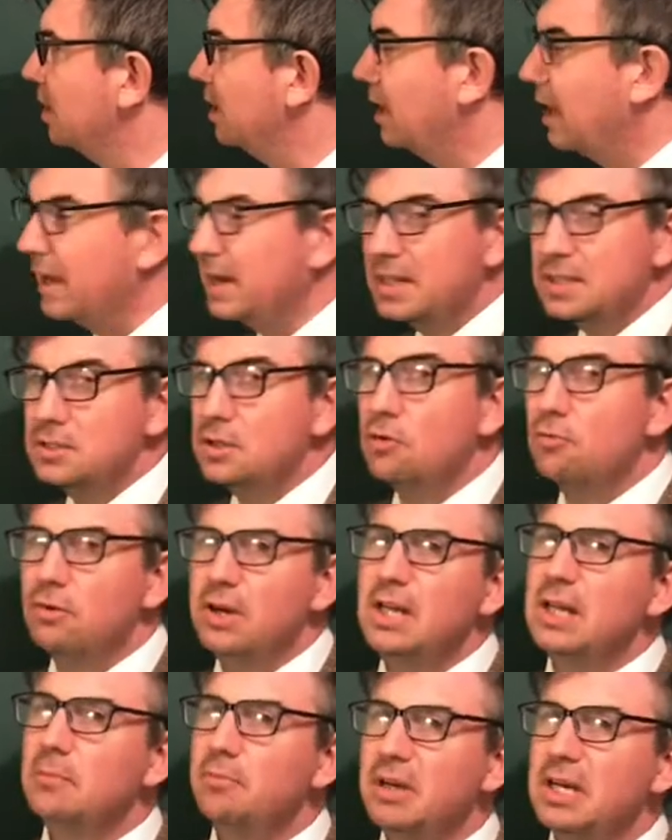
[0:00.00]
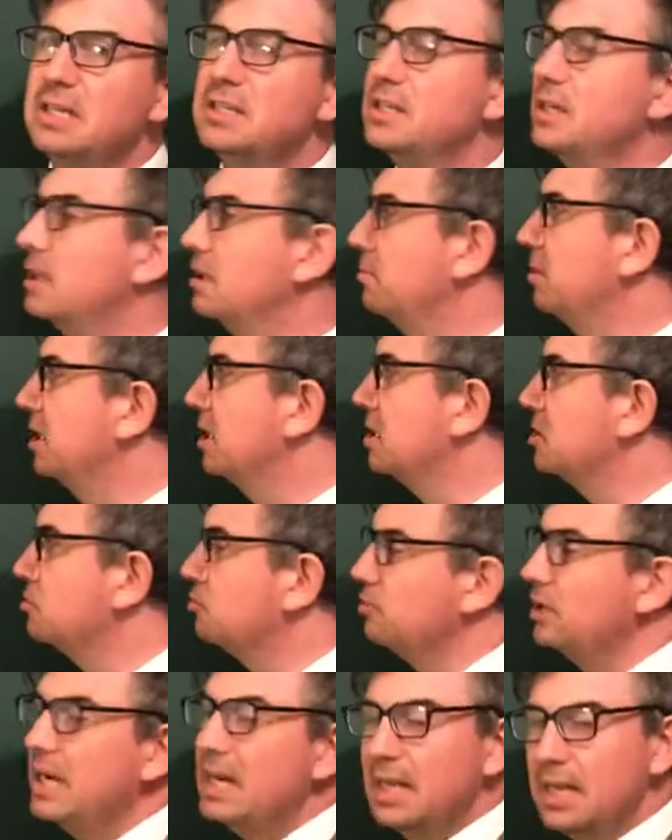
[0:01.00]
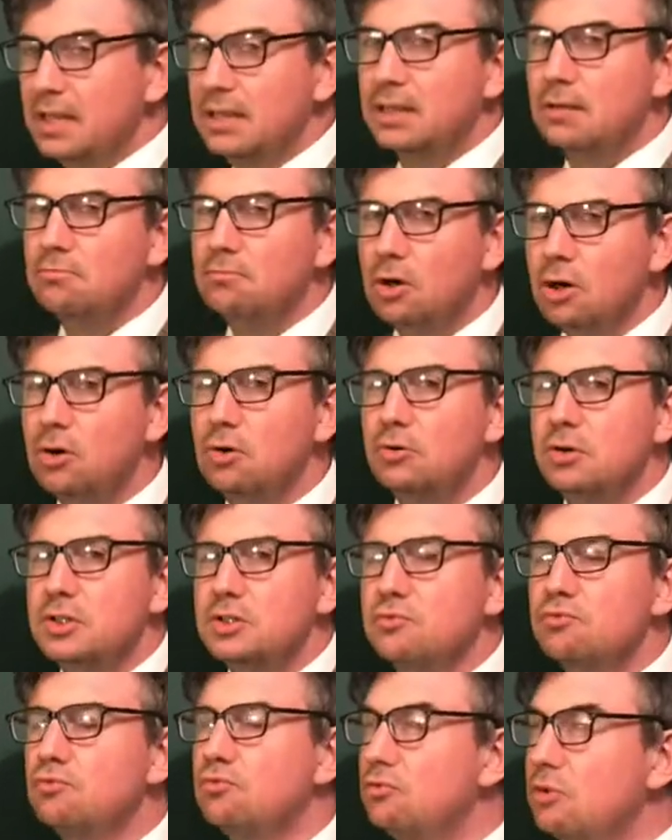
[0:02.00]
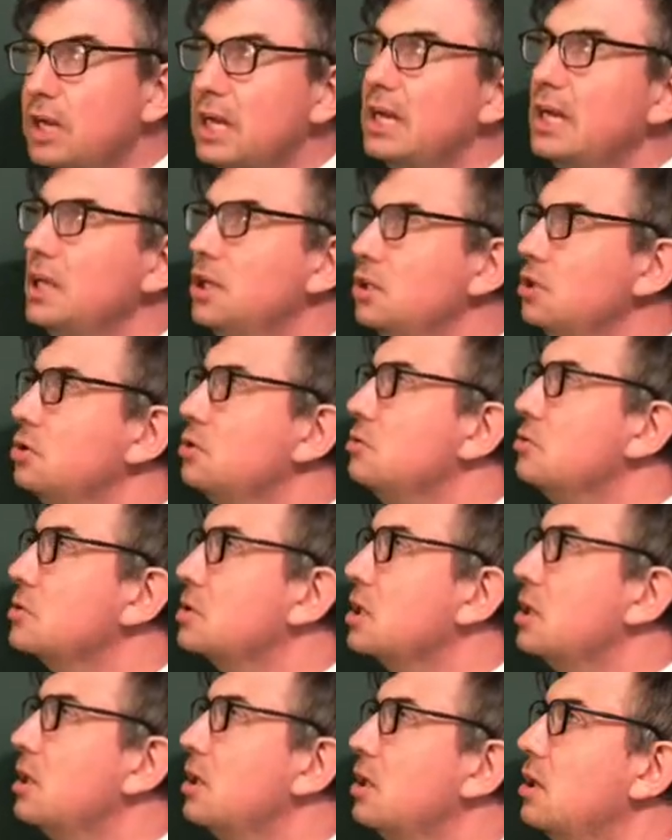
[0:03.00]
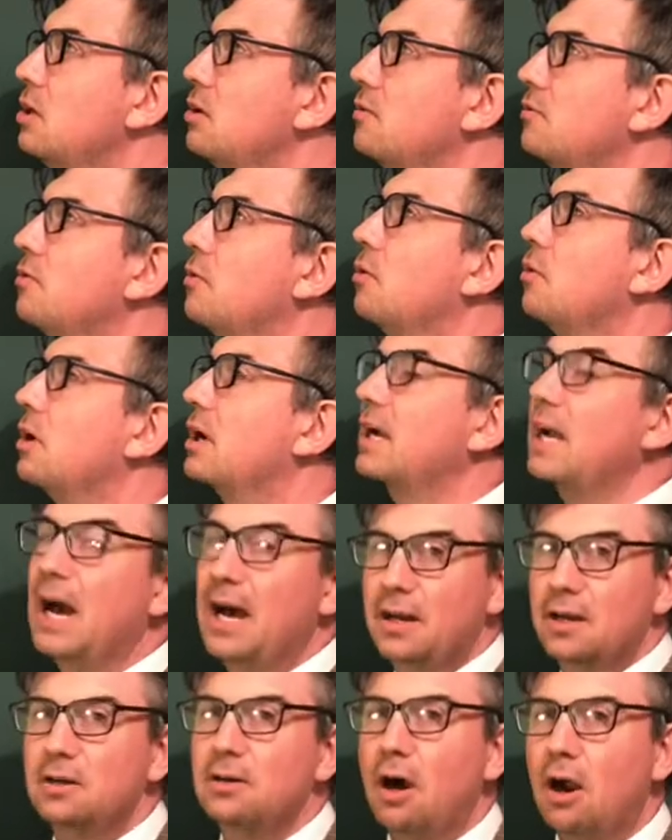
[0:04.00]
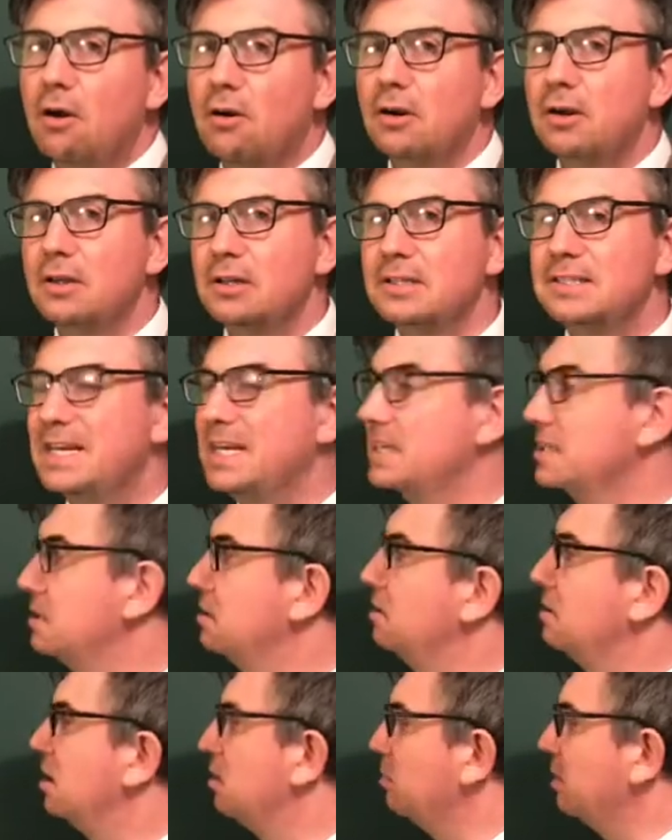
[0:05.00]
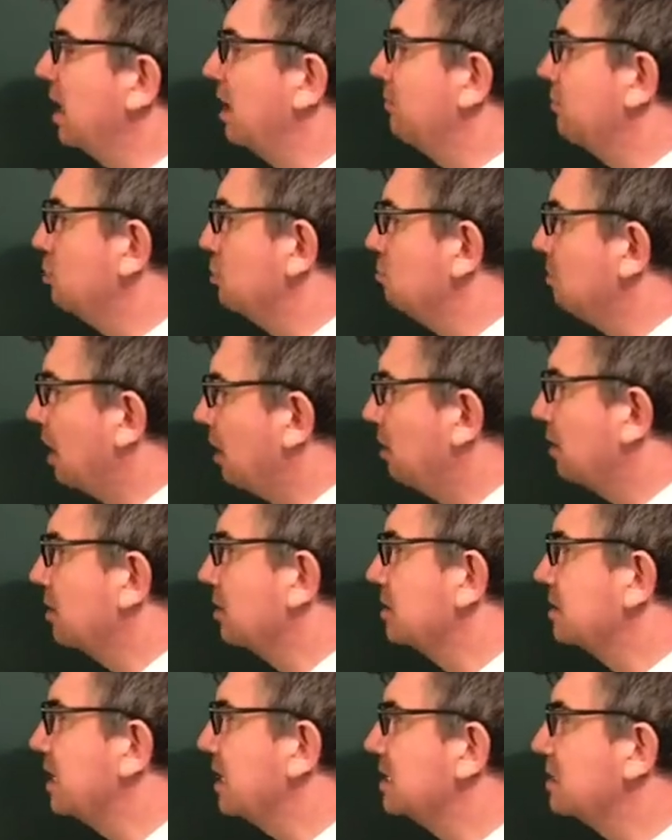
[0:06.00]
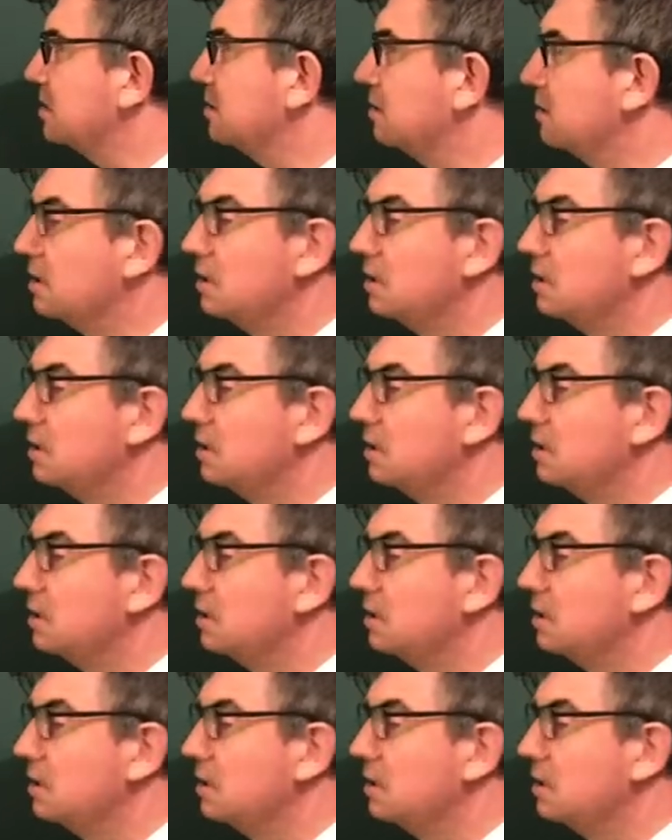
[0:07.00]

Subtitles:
And that's not really a big deal, because really the mode is really used for categorical data. Here we have numerical data,